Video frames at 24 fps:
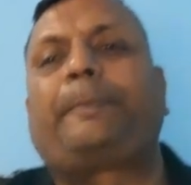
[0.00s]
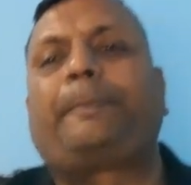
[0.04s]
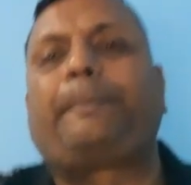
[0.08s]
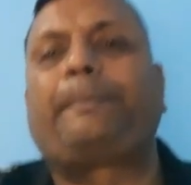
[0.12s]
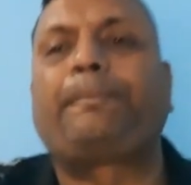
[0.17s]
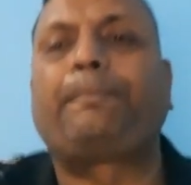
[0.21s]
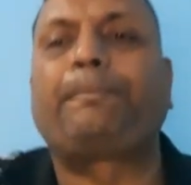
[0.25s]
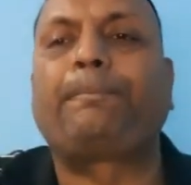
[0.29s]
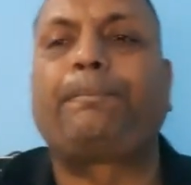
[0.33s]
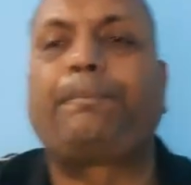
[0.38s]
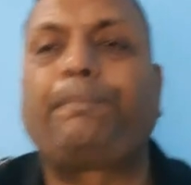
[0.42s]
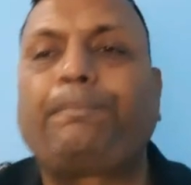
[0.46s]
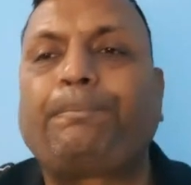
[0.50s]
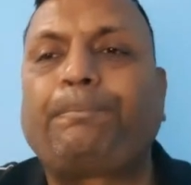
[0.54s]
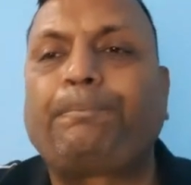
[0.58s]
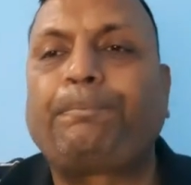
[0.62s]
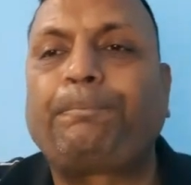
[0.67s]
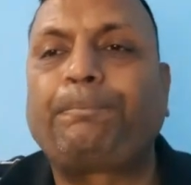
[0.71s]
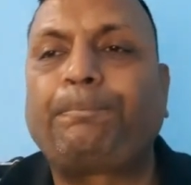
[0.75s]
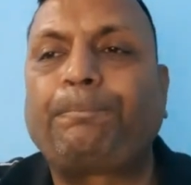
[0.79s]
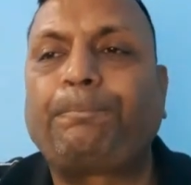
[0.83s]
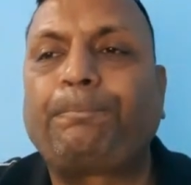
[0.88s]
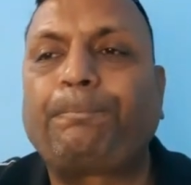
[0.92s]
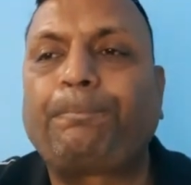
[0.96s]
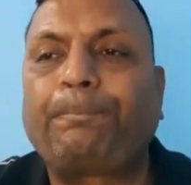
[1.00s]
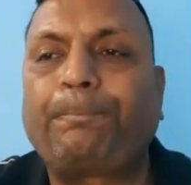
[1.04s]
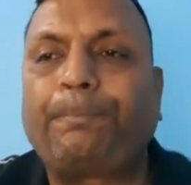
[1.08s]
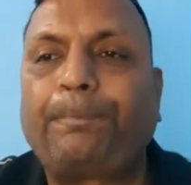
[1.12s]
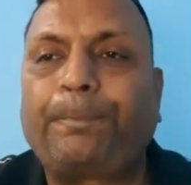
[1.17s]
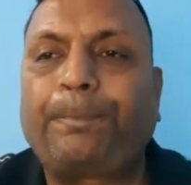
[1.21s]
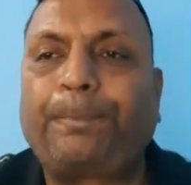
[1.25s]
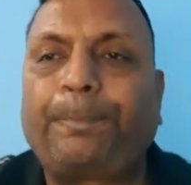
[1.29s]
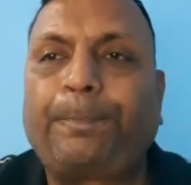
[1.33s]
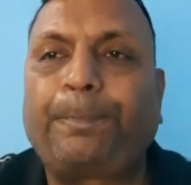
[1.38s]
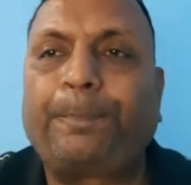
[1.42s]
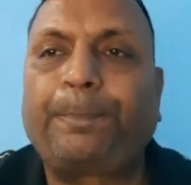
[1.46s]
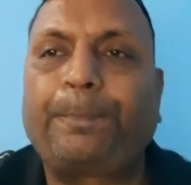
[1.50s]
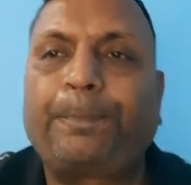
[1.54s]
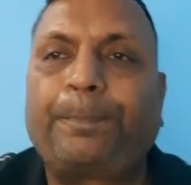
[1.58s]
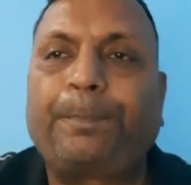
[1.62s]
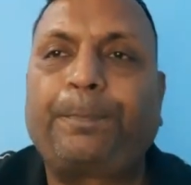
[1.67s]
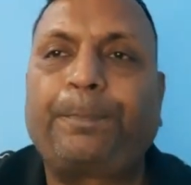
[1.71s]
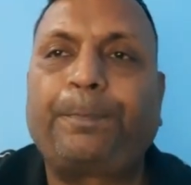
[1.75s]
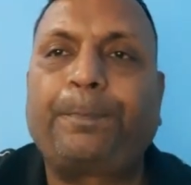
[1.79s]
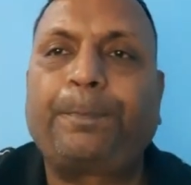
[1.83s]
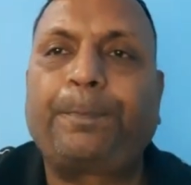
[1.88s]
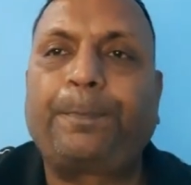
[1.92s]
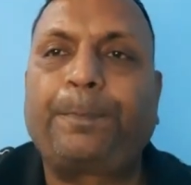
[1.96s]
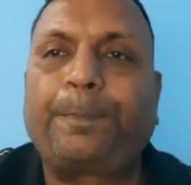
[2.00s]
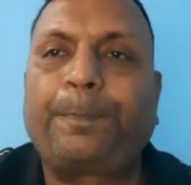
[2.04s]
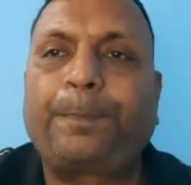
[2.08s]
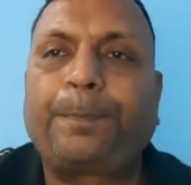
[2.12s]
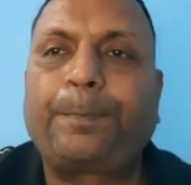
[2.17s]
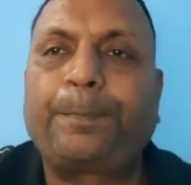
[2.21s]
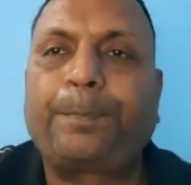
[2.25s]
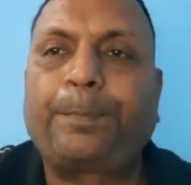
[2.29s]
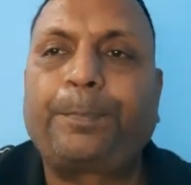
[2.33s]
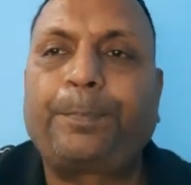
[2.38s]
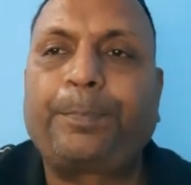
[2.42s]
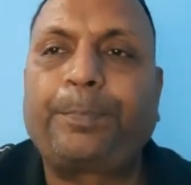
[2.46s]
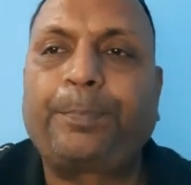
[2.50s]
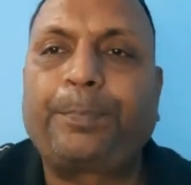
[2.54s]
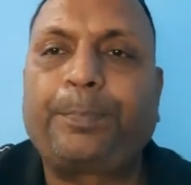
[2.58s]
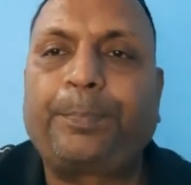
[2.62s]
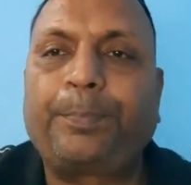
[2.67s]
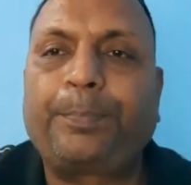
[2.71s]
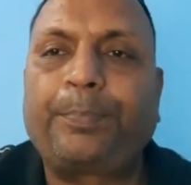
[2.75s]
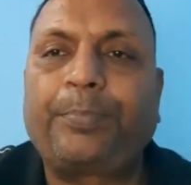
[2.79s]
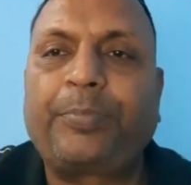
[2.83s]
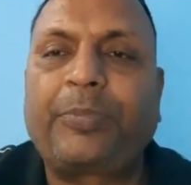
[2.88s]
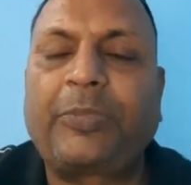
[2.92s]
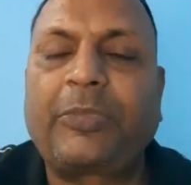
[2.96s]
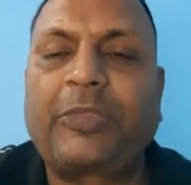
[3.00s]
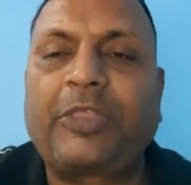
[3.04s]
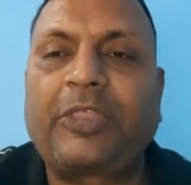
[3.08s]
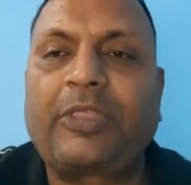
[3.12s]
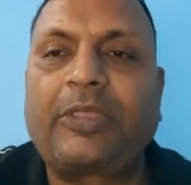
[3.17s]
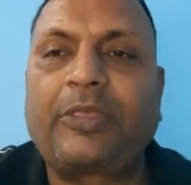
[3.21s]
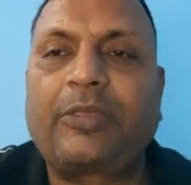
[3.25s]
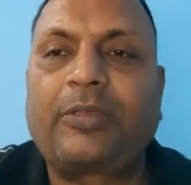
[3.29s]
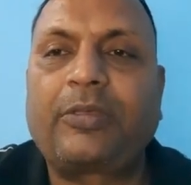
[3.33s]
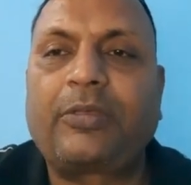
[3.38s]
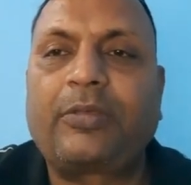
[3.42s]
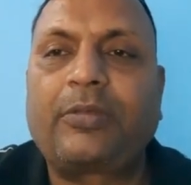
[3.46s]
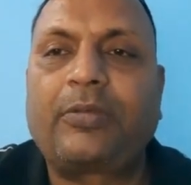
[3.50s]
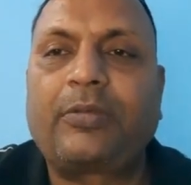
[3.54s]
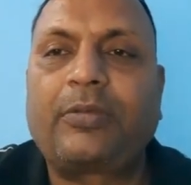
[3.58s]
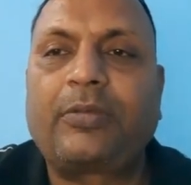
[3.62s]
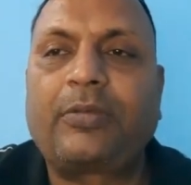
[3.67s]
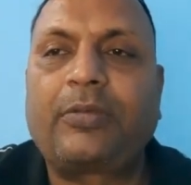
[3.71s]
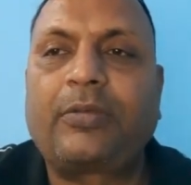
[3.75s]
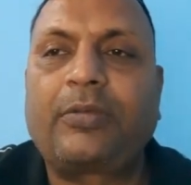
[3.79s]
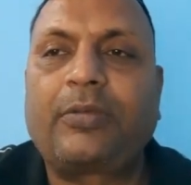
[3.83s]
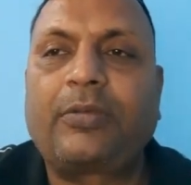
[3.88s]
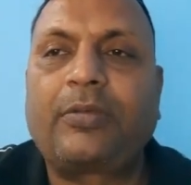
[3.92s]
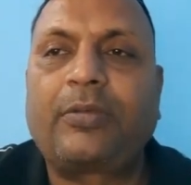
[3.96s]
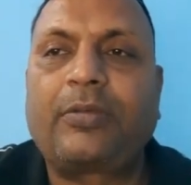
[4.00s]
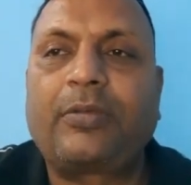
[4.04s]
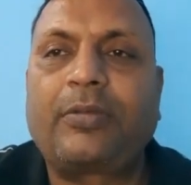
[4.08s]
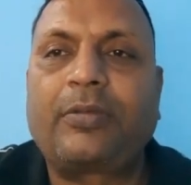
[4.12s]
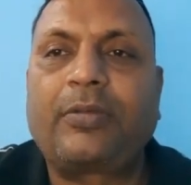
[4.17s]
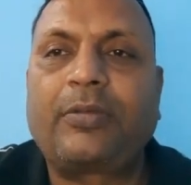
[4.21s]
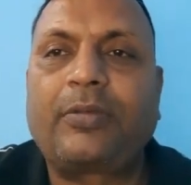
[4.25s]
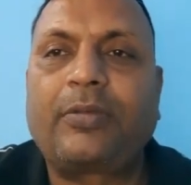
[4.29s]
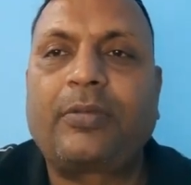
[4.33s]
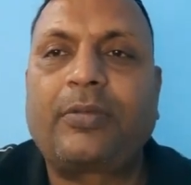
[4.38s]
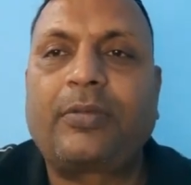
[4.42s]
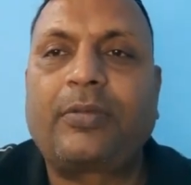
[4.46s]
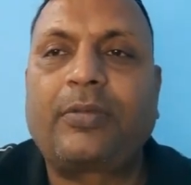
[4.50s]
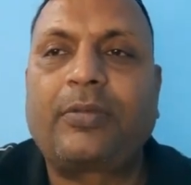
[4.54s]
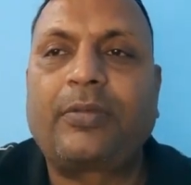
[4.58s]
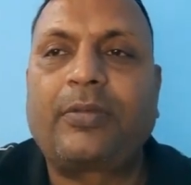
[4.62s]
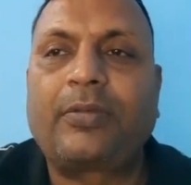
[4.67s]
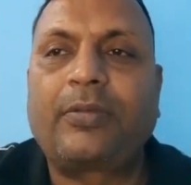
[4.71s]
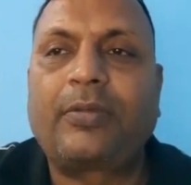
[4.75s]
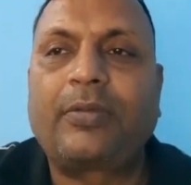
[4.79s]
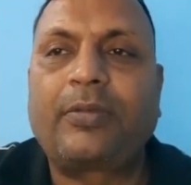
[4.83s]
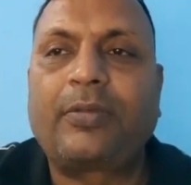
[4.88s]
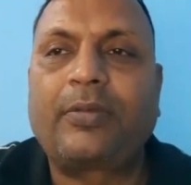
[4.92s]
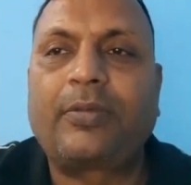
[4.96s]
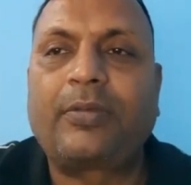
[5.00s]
(silence)